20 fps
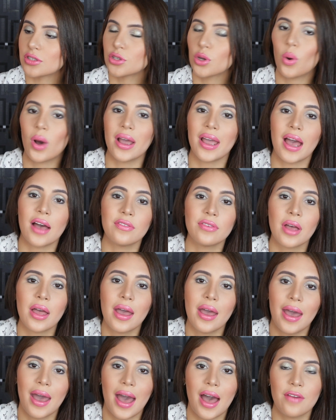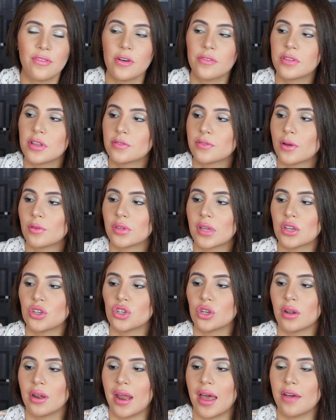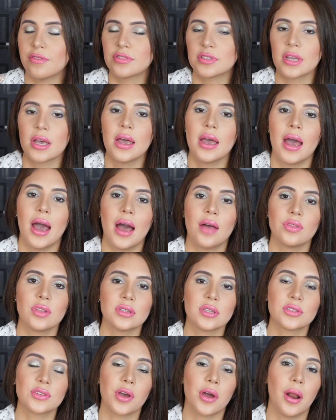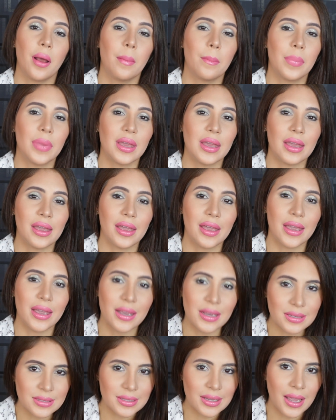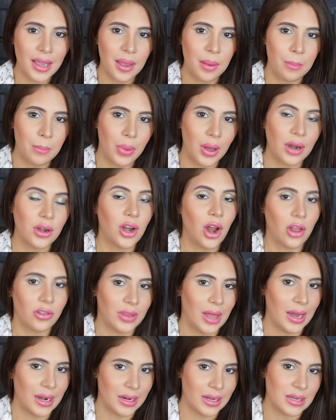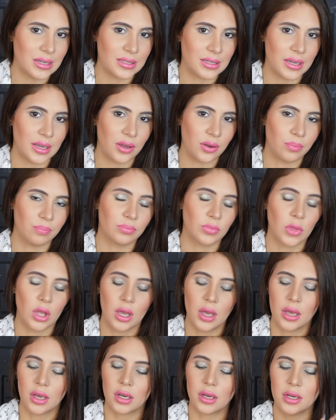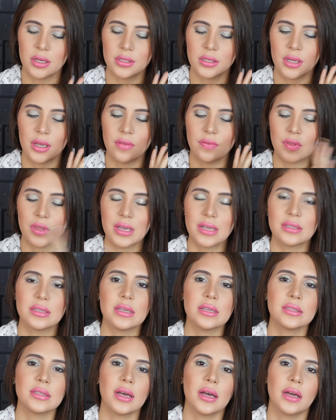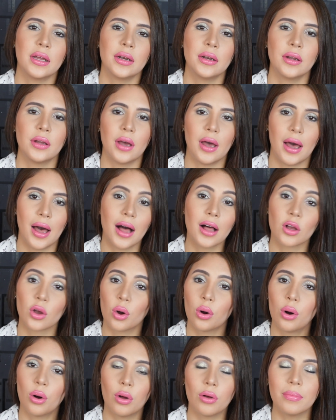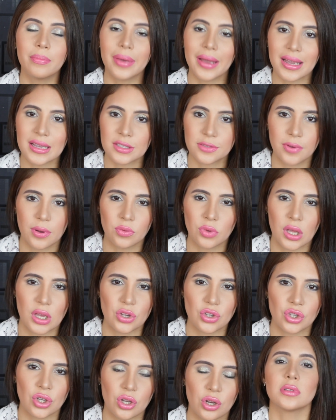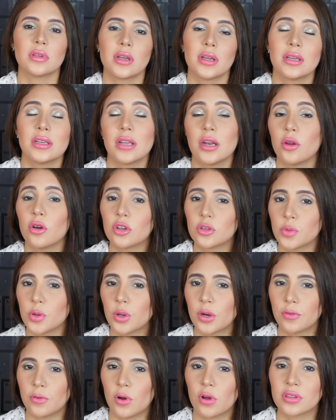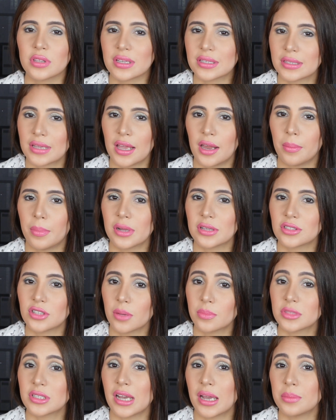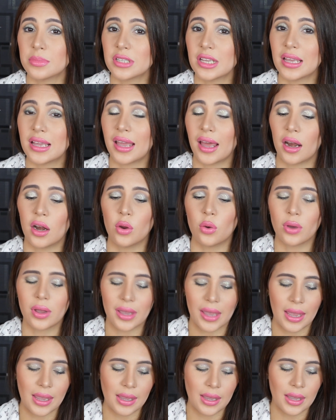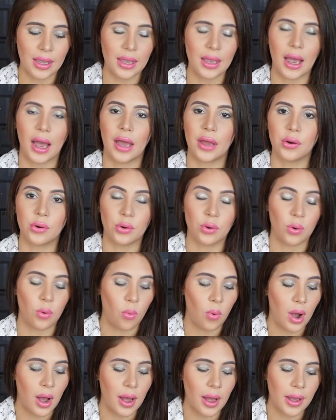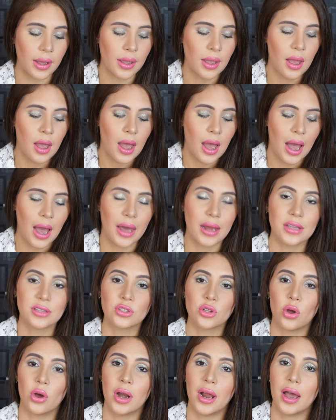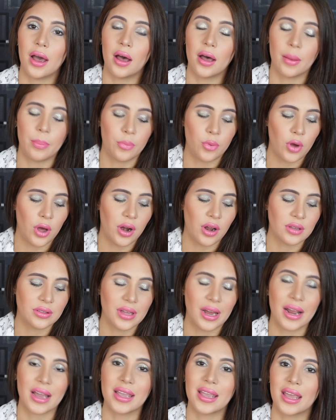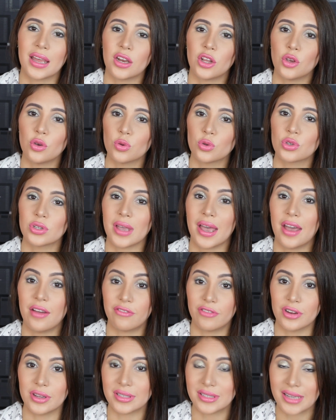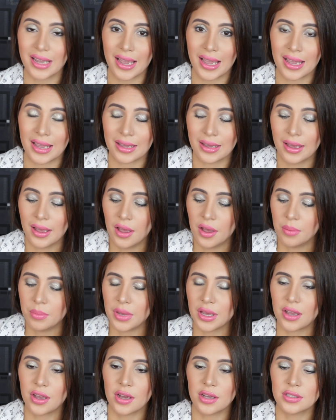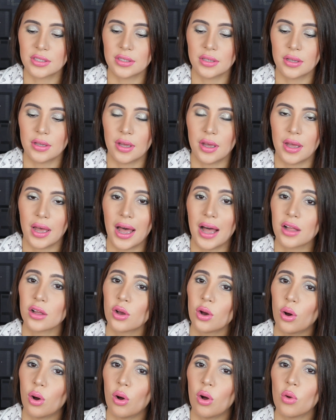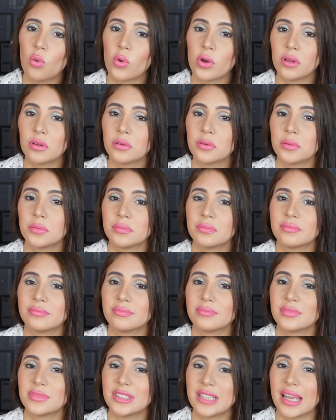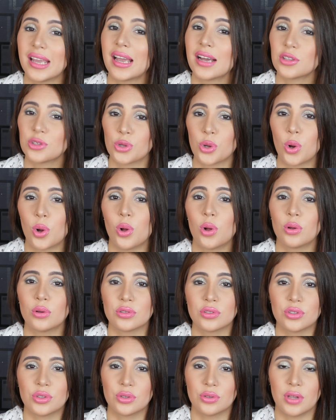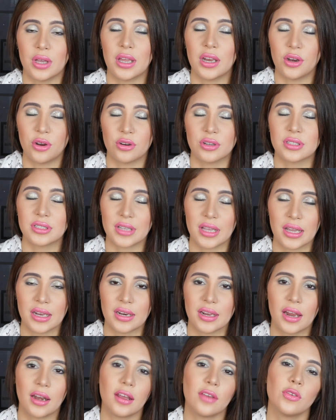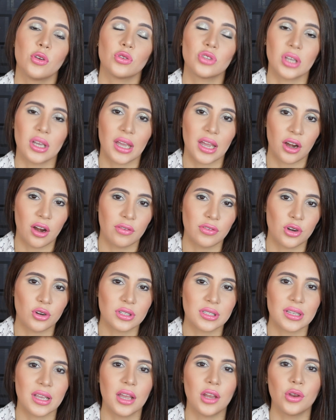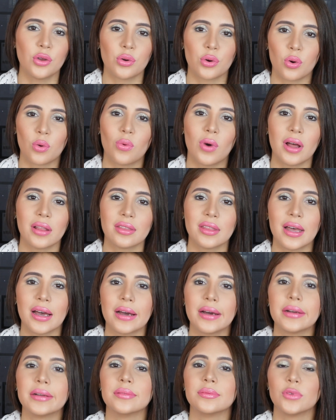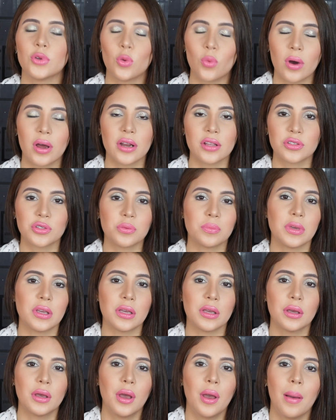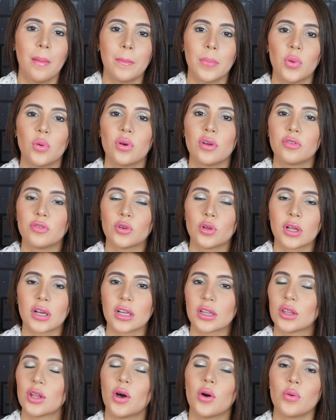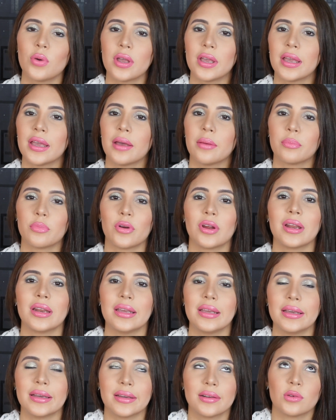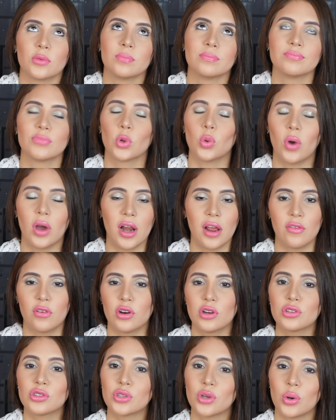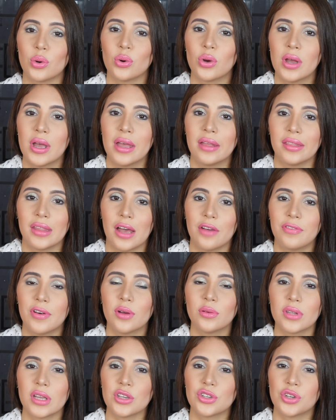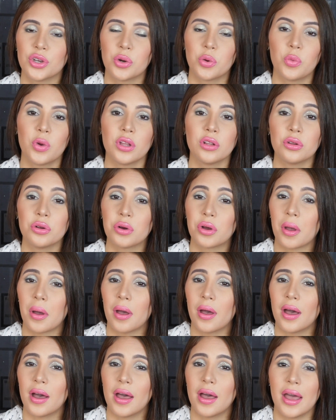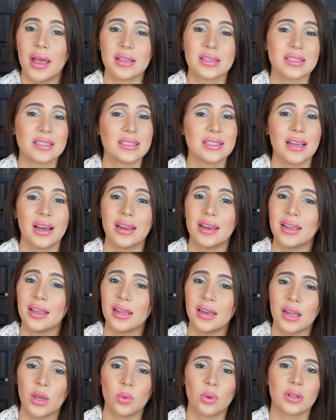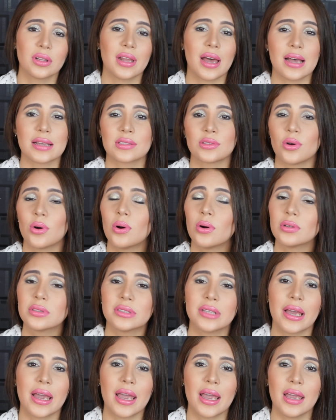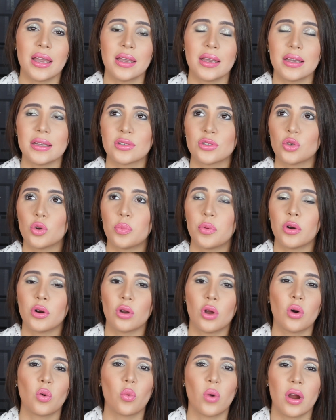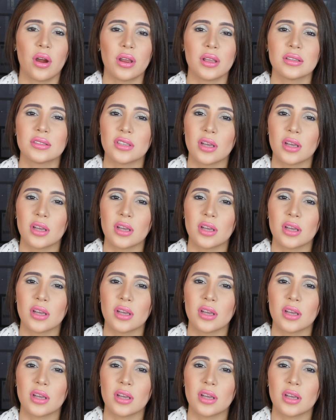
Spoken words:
So I have half of this foundation left, and this is gonna be easy, but not that easy, because this is an alcohol-based foundation. It looks beautiful on the skin, but sometimes it can look cakey. I don't know why. And it's not a product that I can use every day, because alcohol will take a toll in your skin. And if you take care of your skin, you don't want that. You want it to be beautiful and glowy and pretty and whatever. So that foundation will look stunning. It will last all day. It's super long wearing.